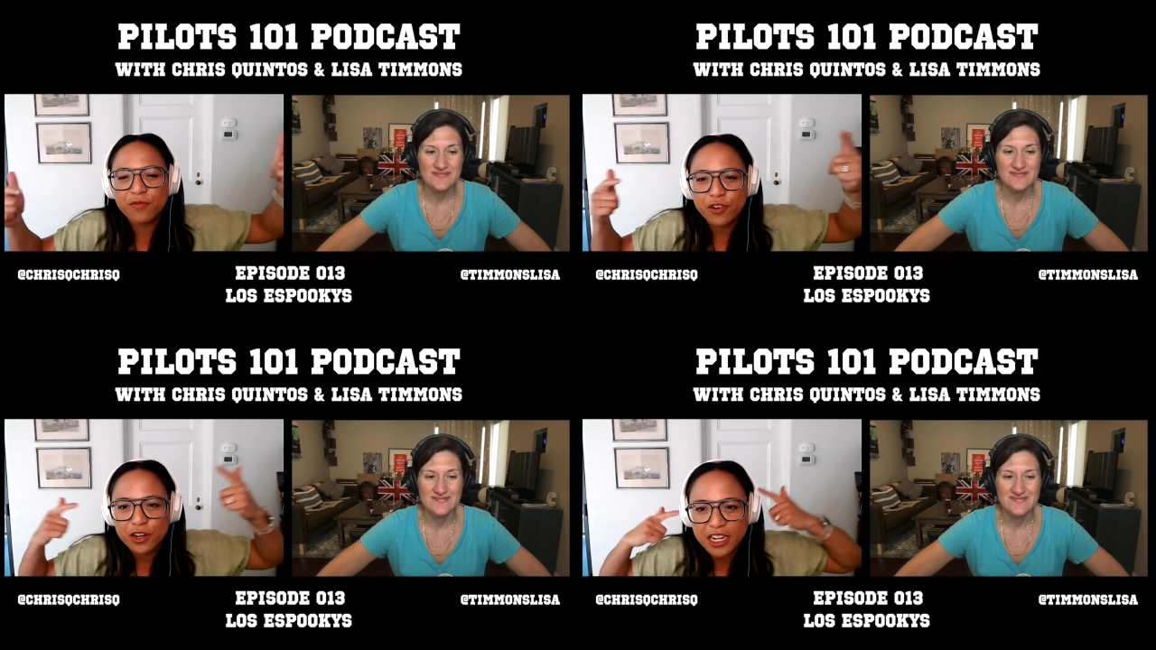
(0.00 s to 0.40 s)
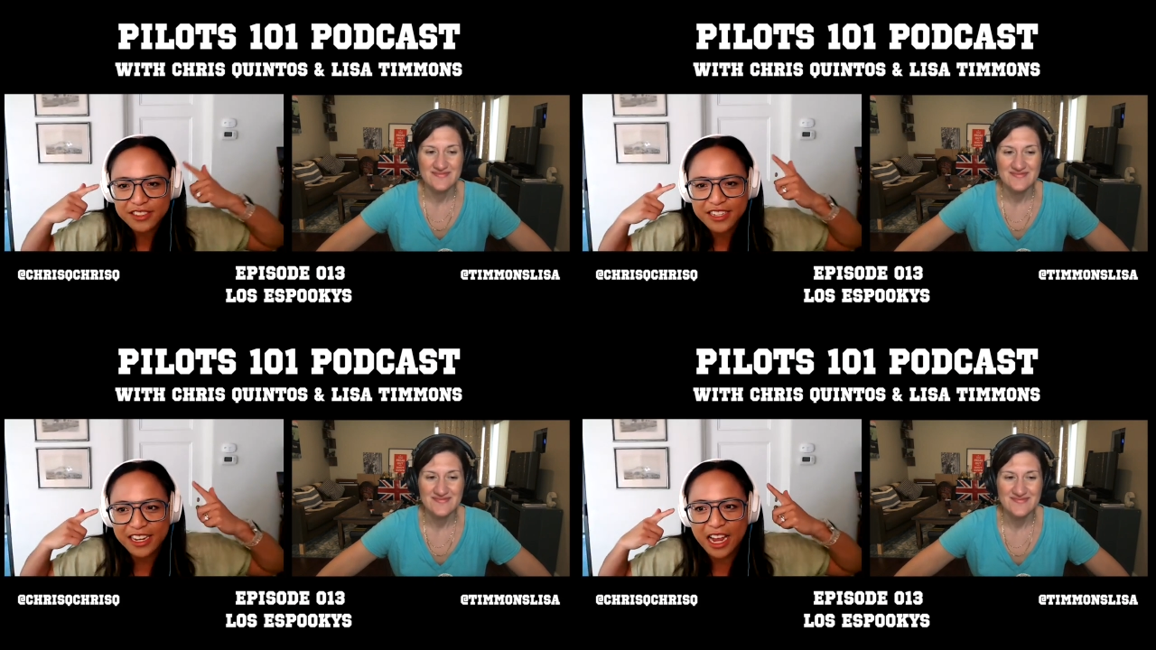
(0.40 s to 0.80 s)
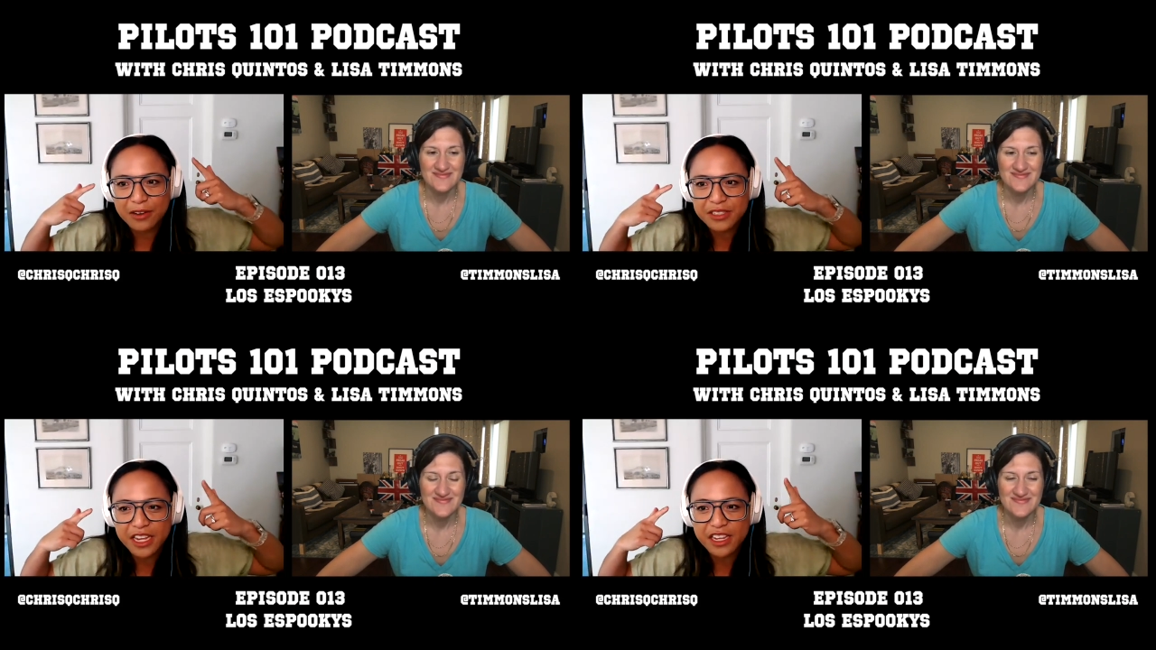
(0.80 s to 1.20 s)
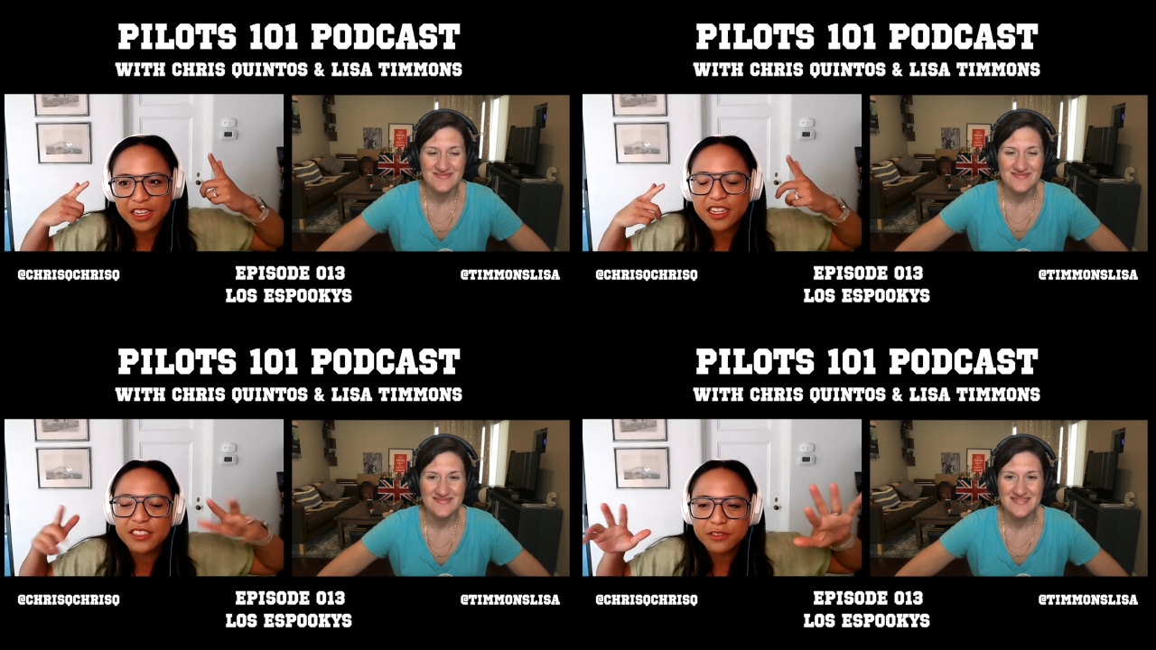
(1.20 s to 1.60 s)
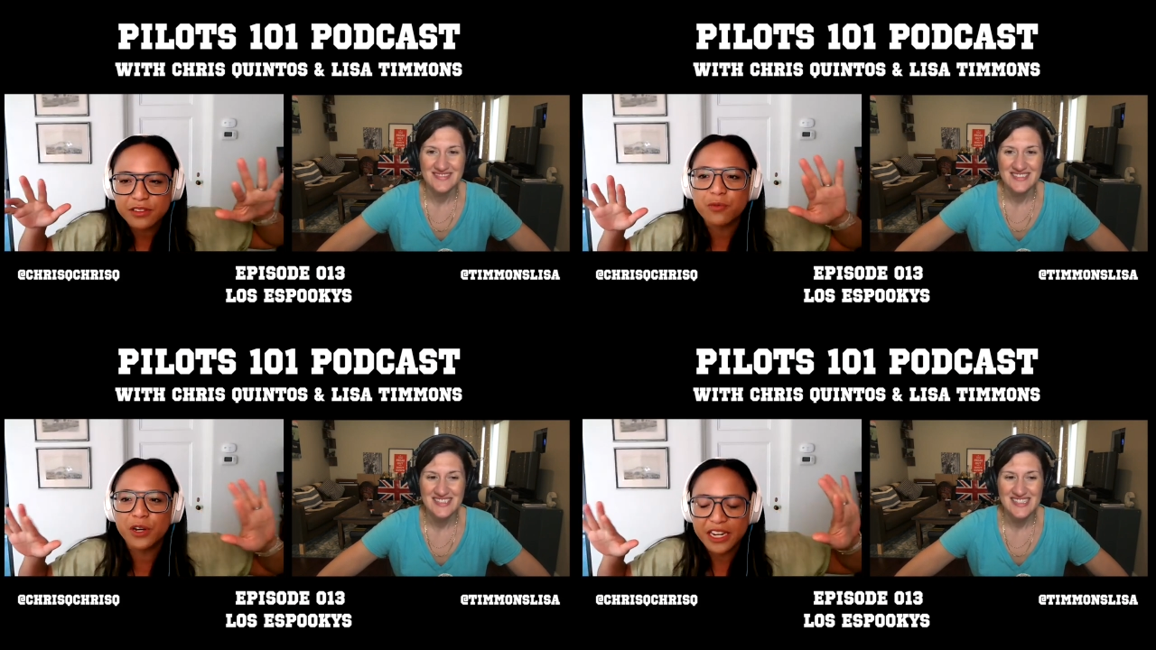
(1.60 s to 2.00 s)
Speaker 1: for a second I was like, because I was
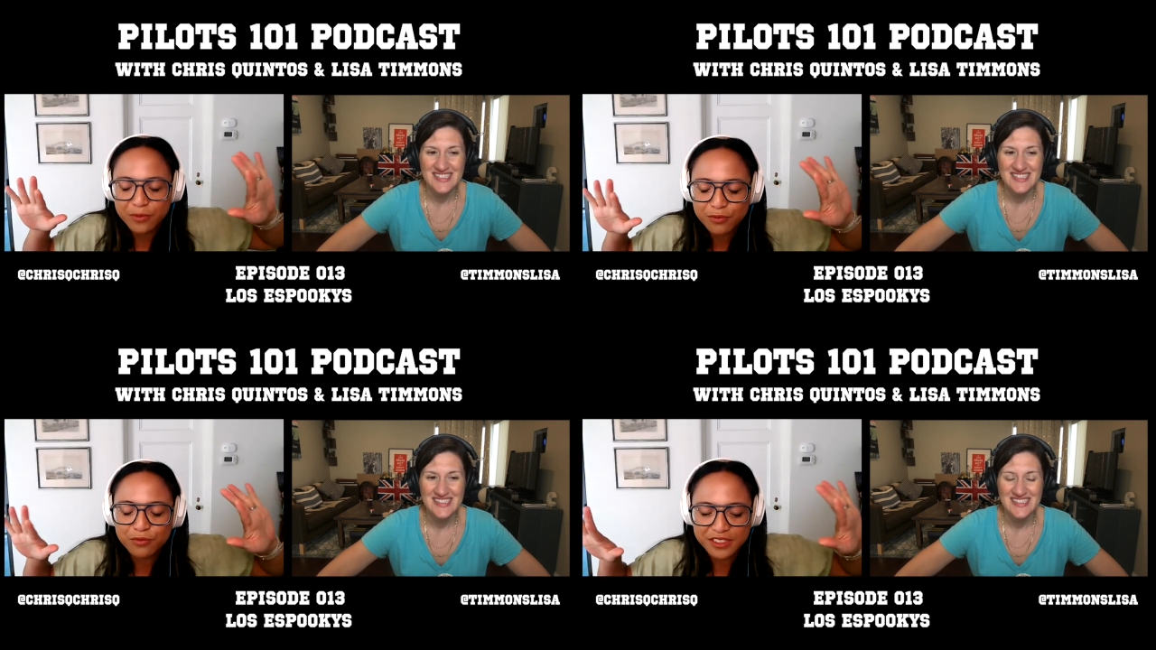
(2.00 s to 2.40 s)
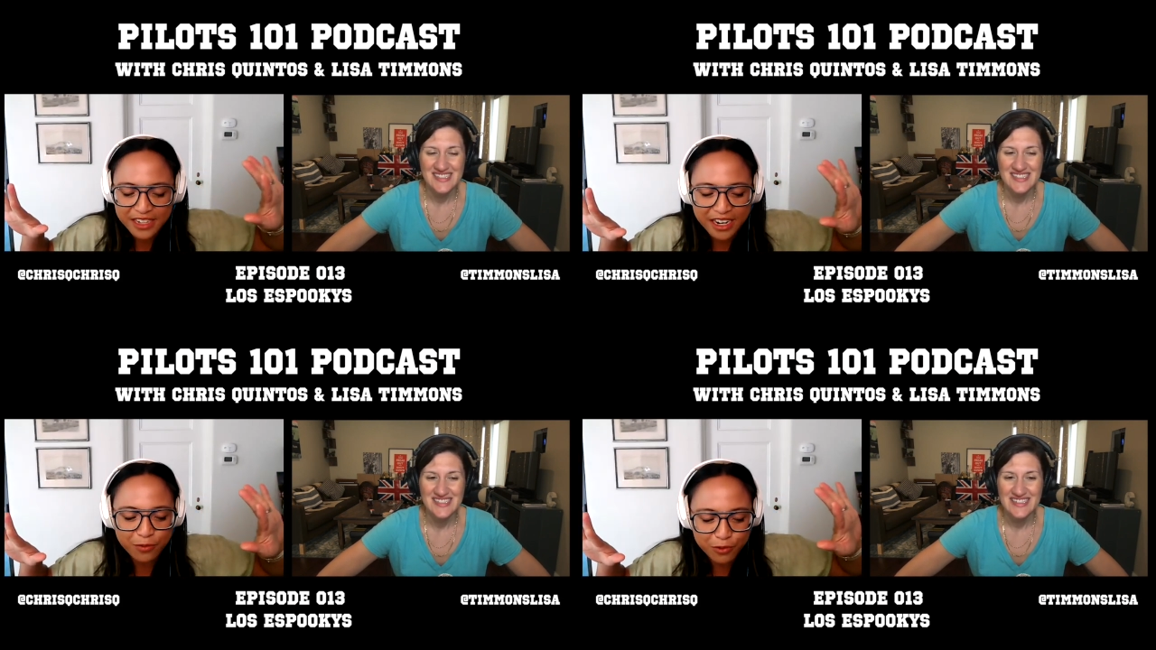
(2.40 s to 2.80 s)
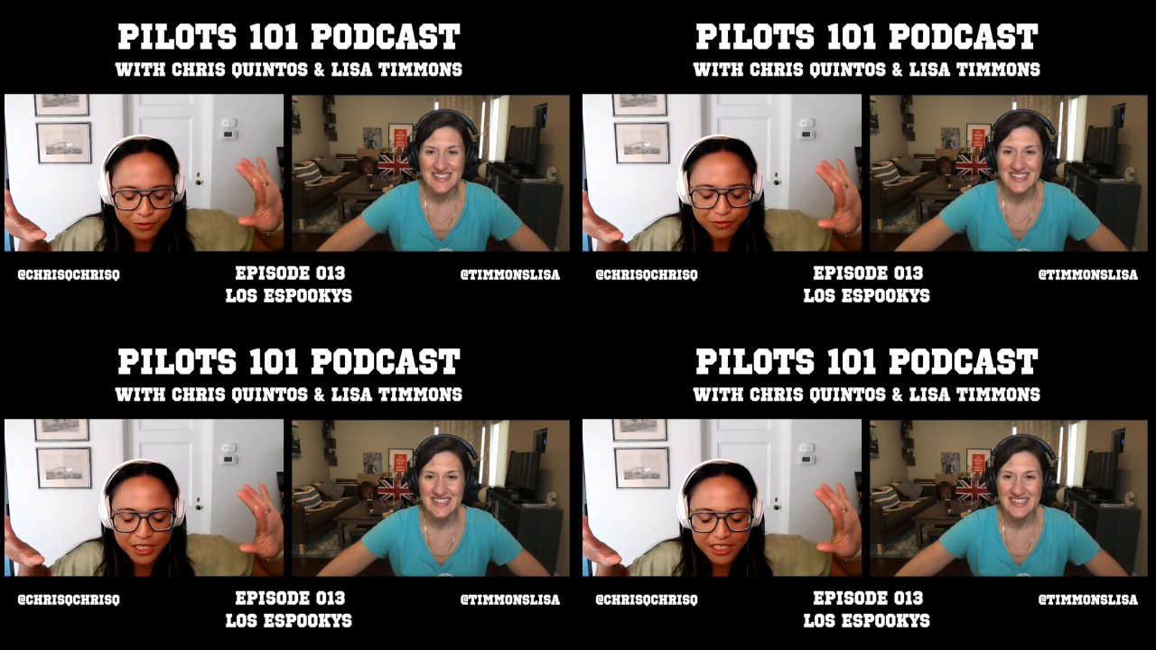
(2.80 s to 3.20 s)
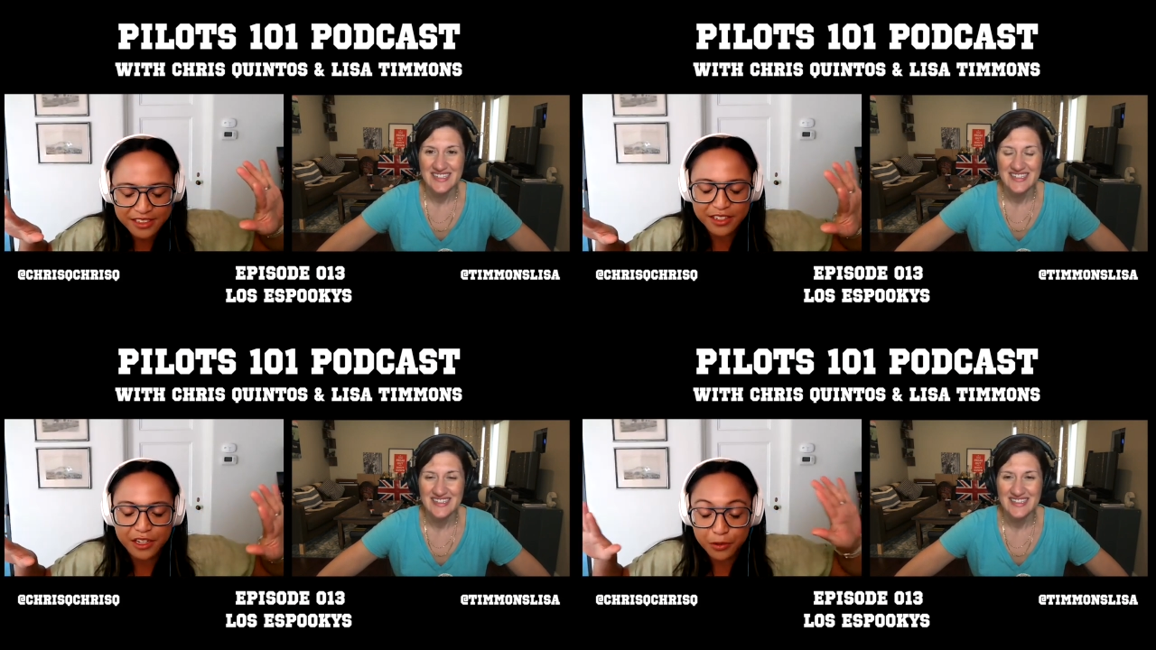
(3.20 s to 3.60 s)
like when I desi- realized like,